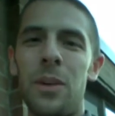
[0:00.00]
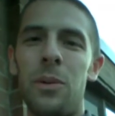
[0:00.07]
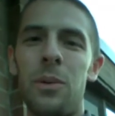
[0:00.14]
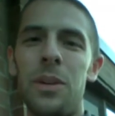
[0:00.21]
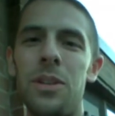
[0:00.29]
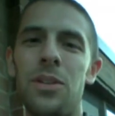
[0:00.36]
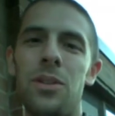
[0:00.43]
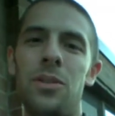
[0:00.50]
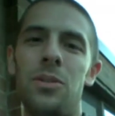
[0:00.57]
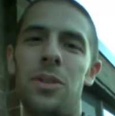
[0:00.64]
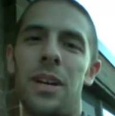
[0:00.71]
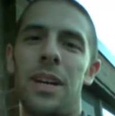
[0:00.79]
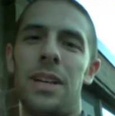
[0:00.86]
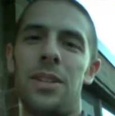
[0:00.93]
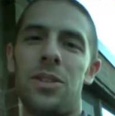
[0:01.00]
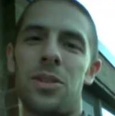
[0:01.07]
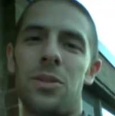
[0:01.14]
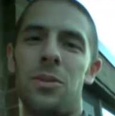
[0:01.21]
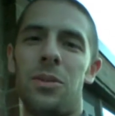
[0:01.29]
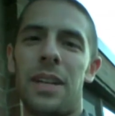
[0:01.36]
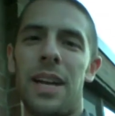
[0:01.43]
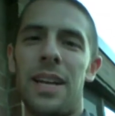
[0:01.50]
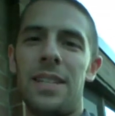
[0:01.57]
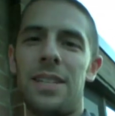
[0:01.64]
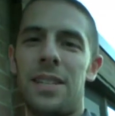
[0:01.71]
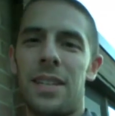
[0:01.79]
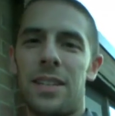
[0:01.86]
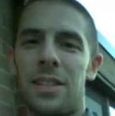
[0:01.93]
We went to a school in
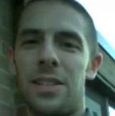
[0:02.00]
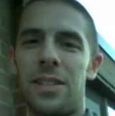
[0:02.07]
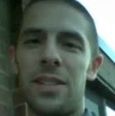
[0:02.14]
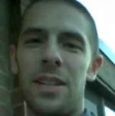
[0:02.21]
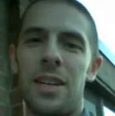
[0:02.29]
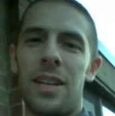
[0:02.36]
Hastings